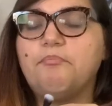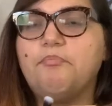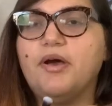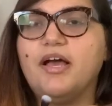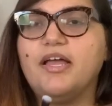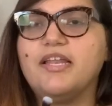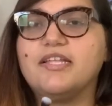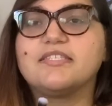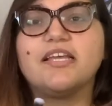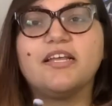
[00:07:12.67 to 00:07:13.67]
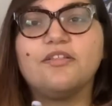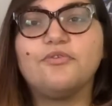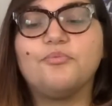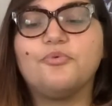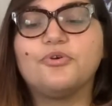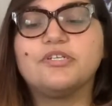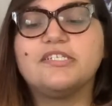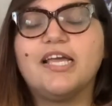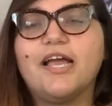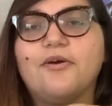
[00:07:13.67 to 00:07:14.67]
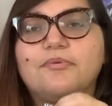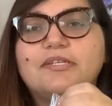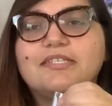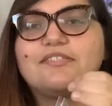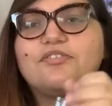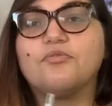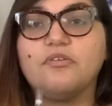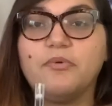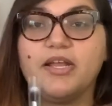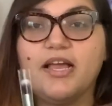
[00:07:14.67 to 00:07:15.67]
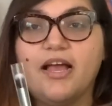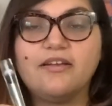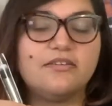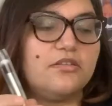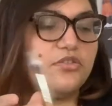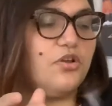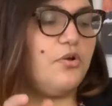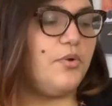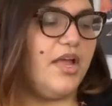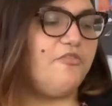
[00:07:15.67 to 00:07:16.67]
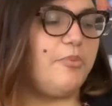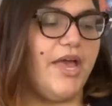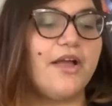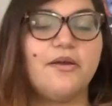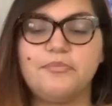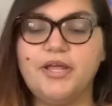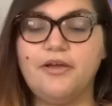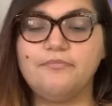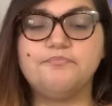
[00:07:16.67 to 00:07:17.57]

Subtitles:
but it's getting a little worn down because it's the only one I got. So I have backup now.